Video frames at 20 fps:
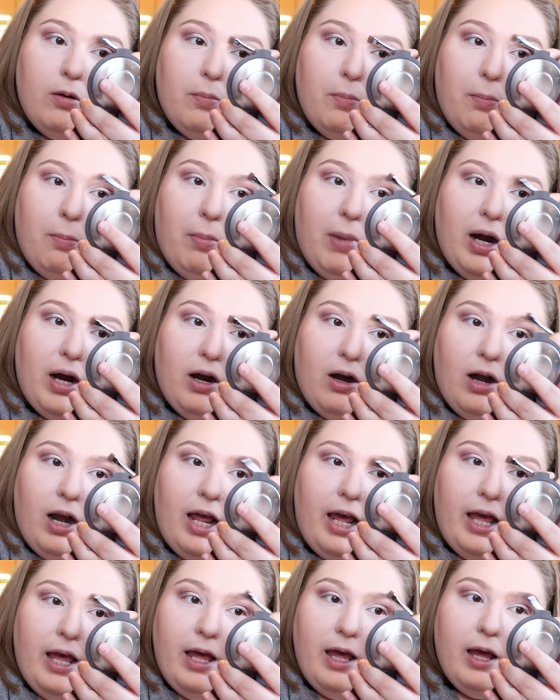
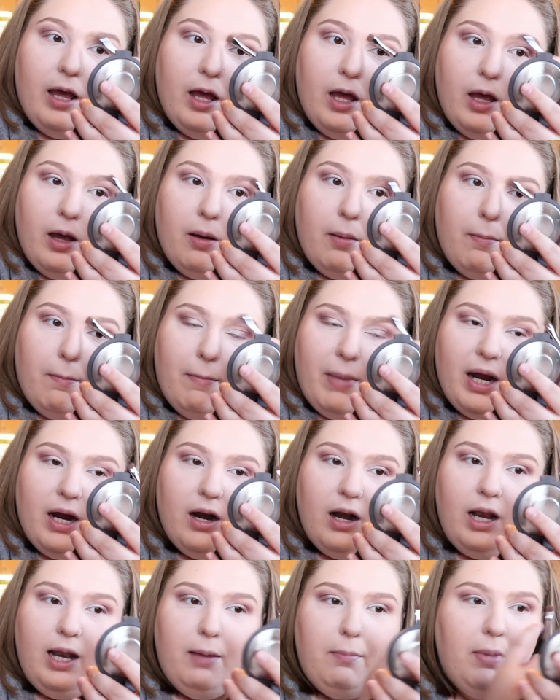Barely
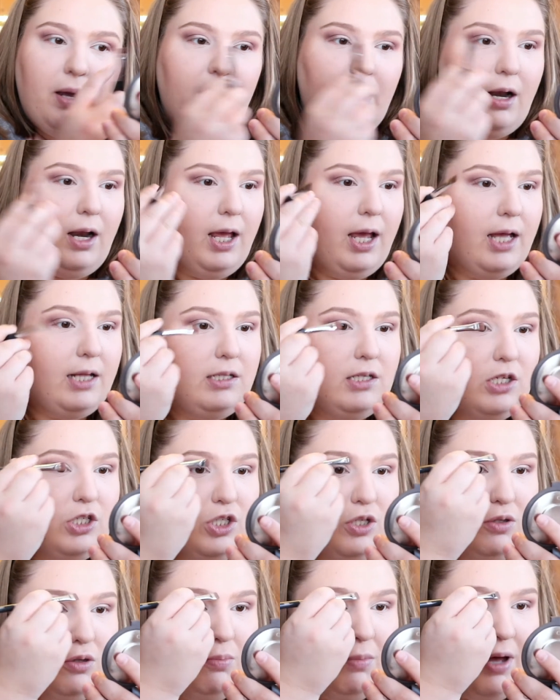I
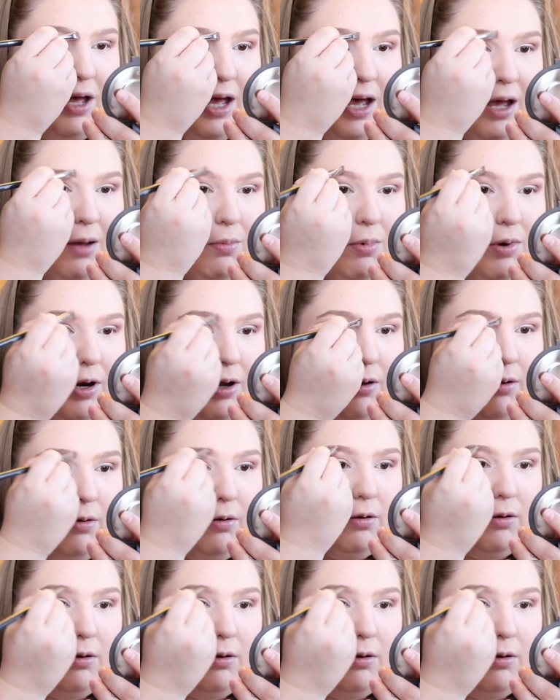touch it with my eyebrow.